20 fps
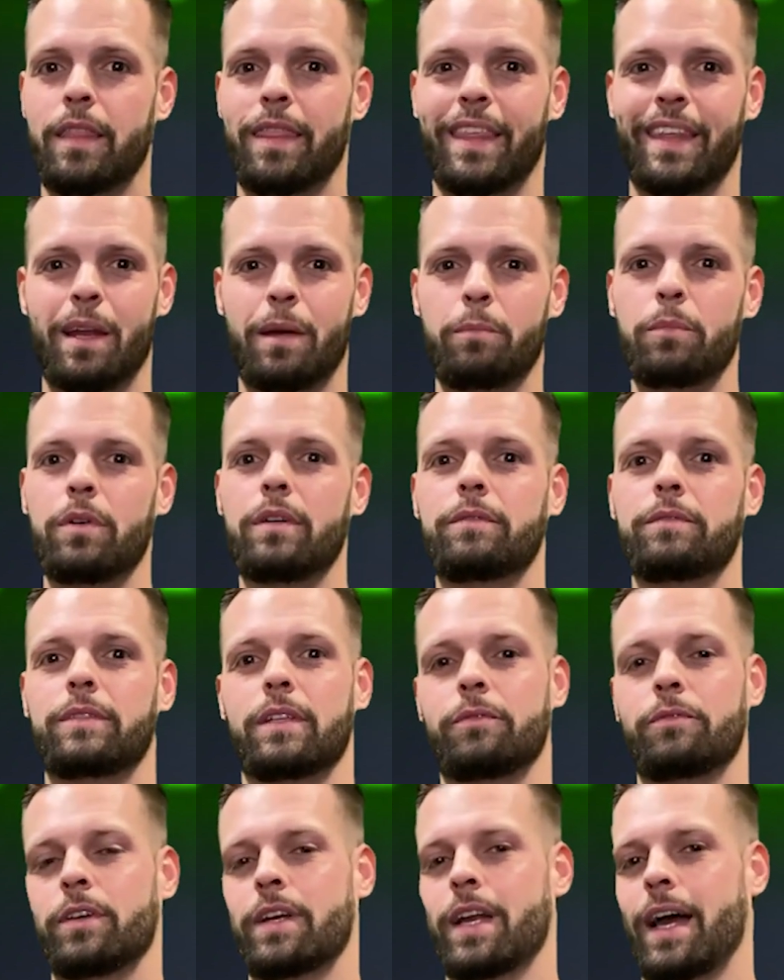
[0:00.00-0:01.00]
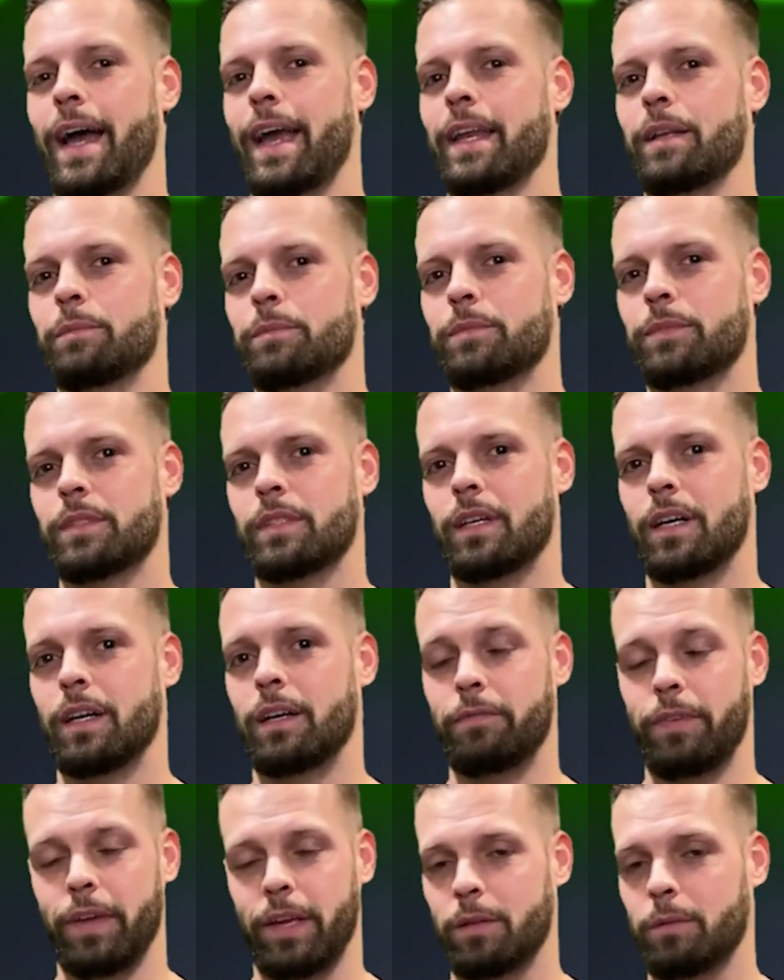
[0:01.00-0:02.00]
The number of different items
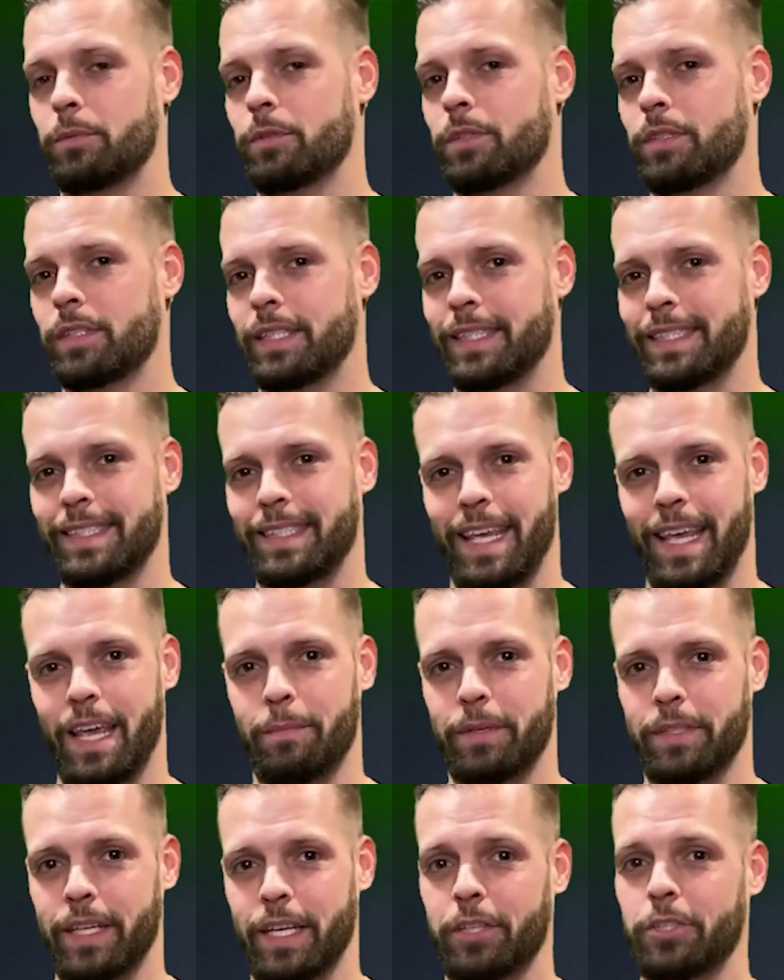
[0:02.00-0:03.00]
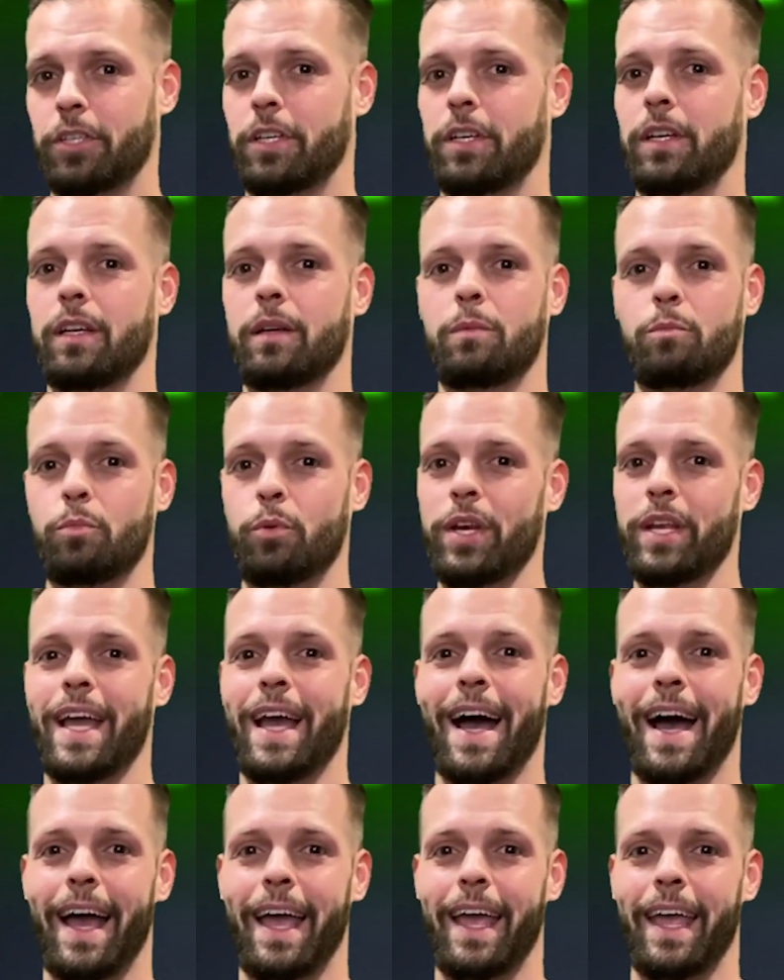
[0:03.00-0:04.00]
available in this game is actually pretty
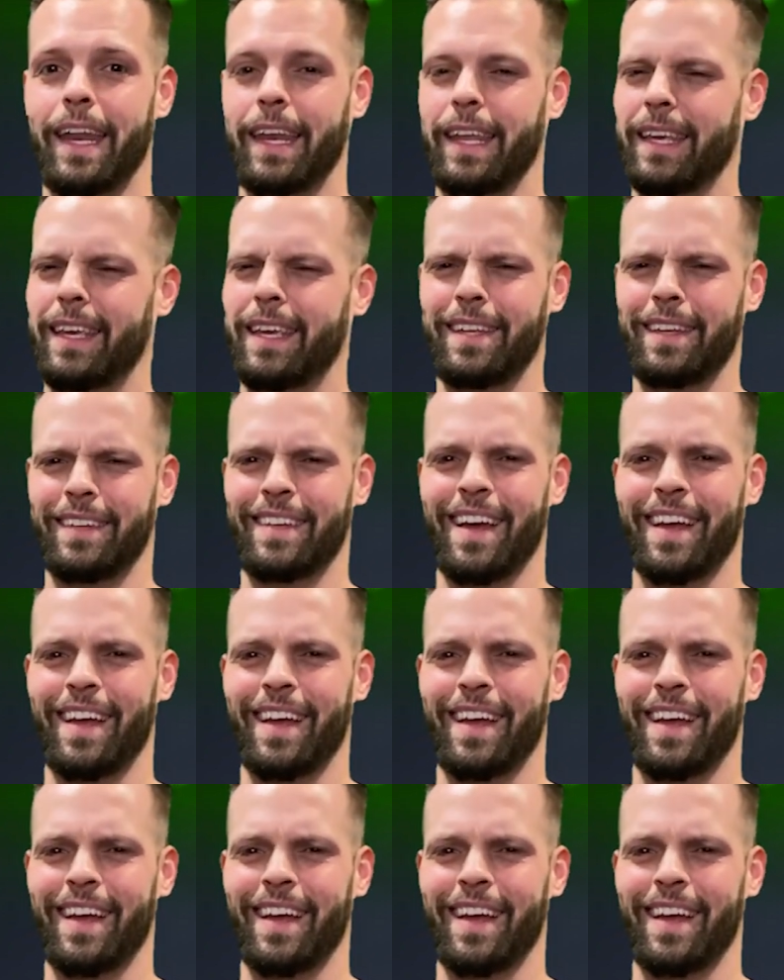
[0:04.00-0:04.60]
high and it